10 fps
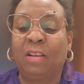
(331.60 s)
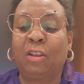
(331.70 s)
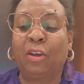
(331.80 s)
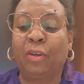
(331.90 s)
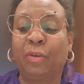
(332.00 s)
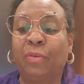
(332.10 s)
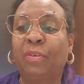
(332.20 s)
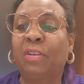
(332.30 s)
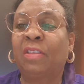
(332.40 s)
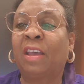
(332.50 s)

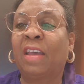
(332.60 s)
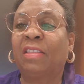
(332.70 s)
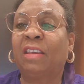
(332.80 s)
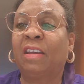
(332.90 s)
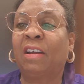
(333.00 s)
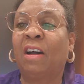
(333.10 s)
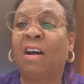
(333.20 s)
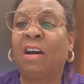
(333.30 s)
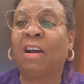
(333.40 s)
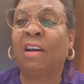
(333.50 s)
learned that there
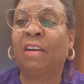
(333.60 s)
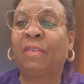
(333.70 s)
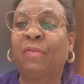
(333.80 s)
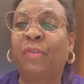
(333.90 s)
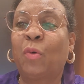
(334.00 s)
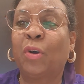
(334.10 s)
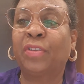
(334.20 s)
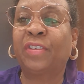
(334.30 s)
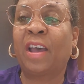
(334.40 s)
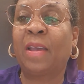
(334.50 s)
are 4
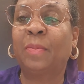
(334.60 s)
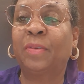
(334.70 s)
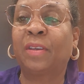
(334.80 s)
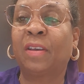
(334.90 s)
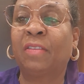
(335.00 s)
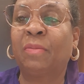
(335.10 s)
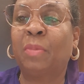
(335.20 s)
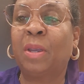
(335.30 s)
types of